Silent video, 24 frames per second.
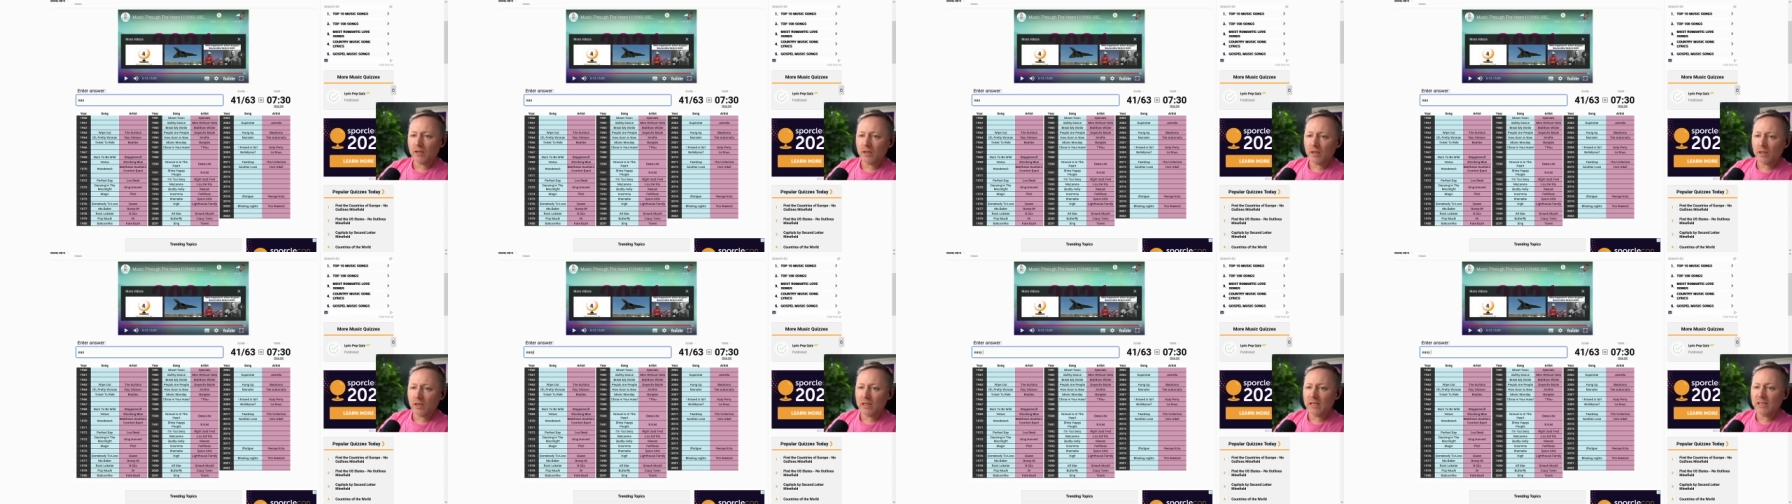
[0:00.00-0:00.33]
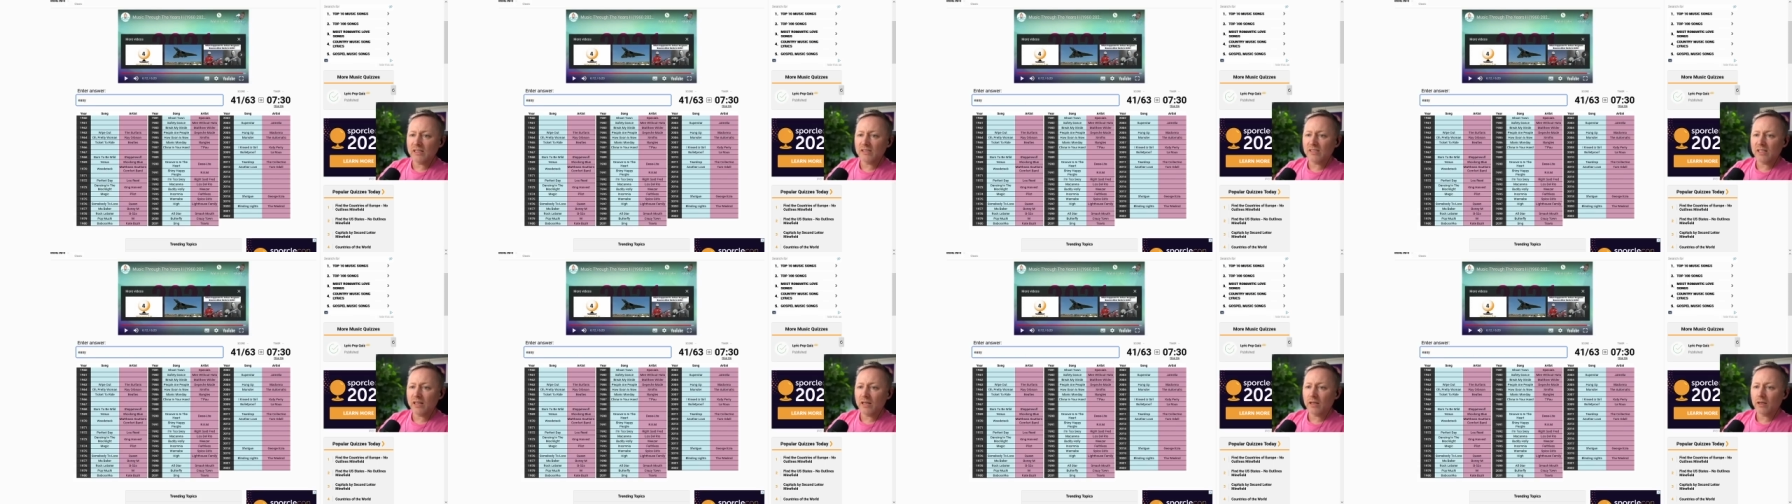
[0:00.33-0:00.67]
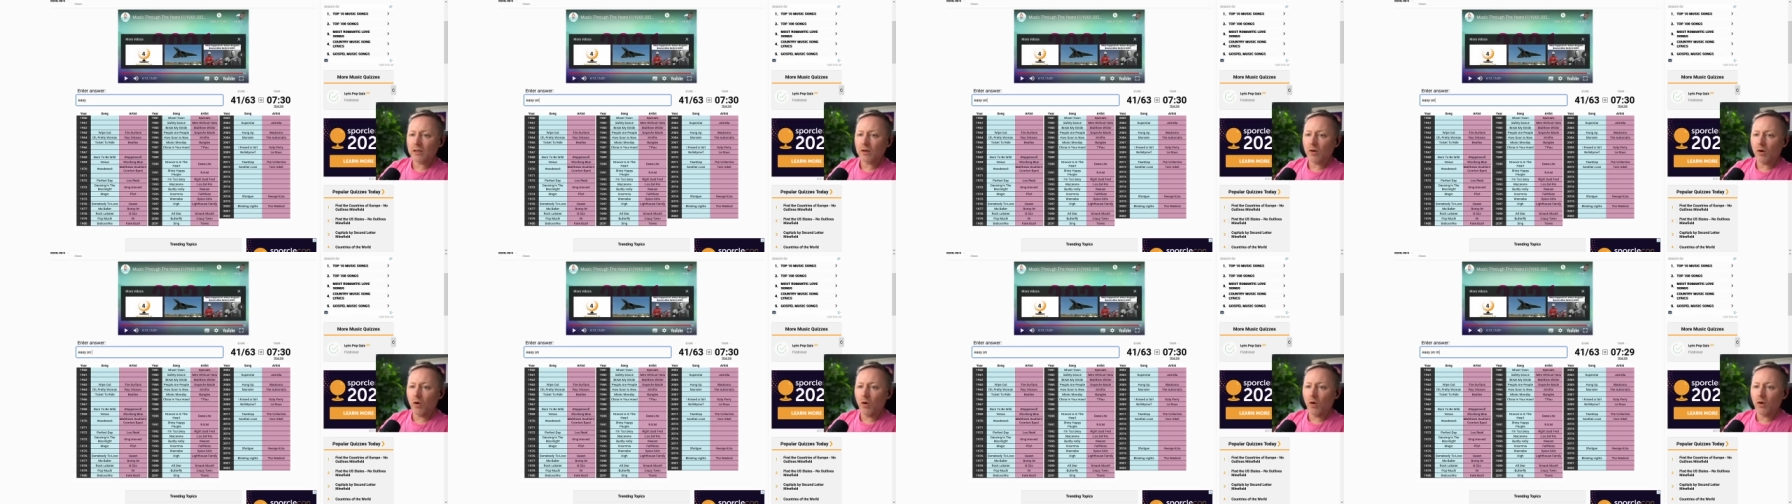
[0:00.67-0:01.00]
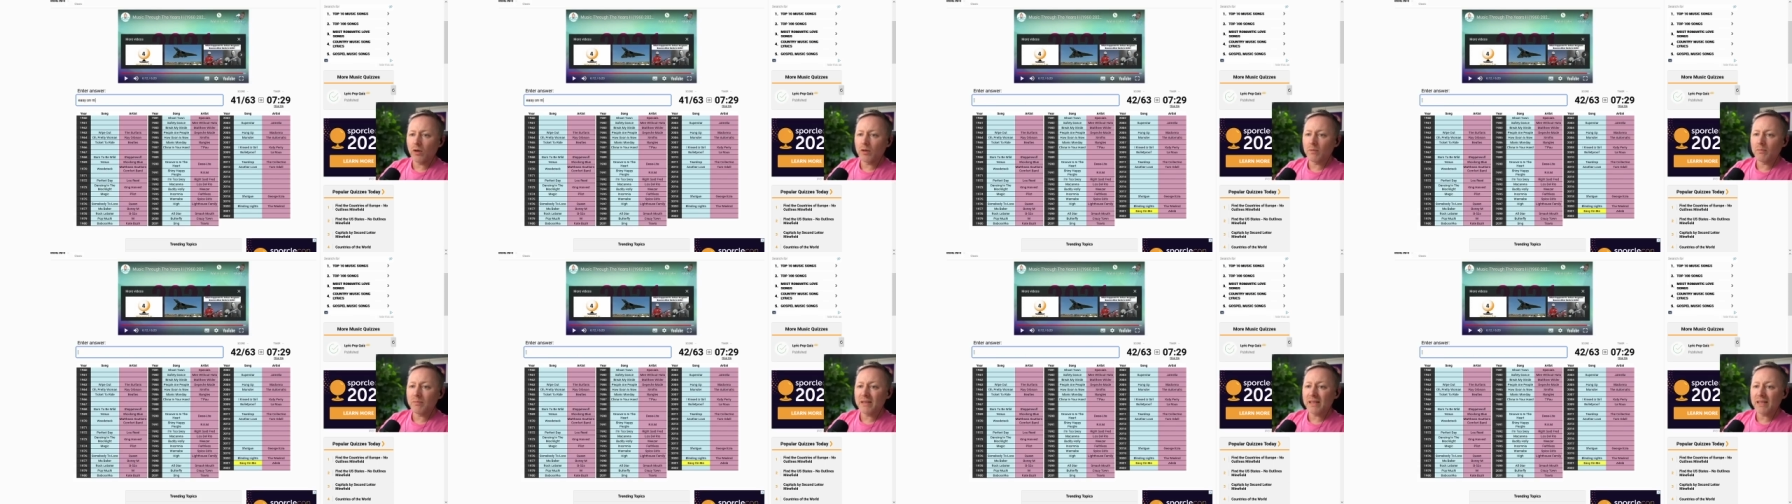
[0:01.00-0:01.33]
Easy
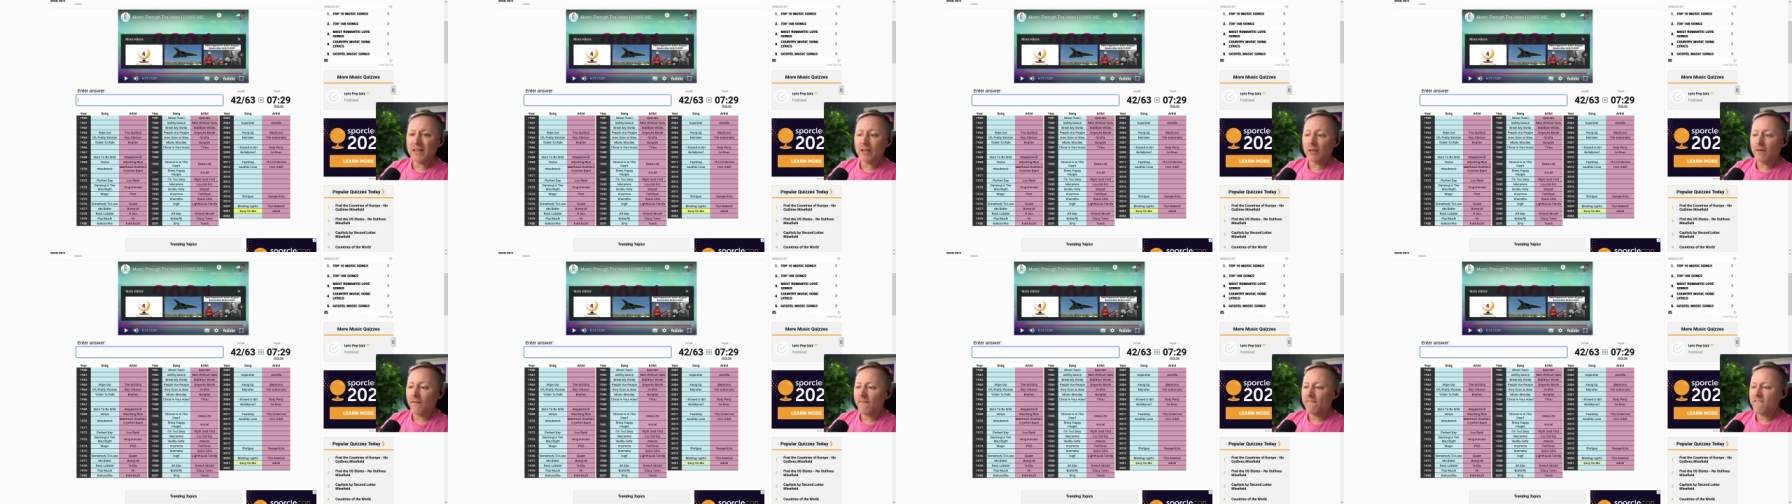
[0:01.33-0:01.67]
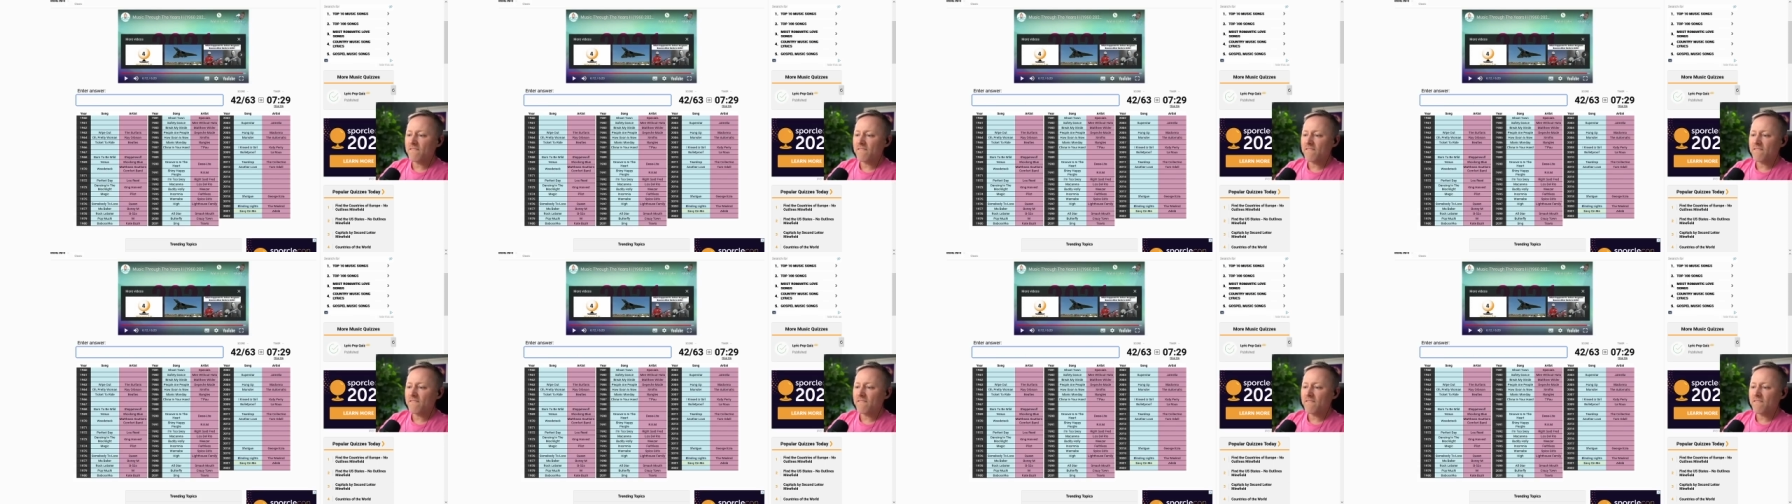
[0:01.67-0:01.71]
on me.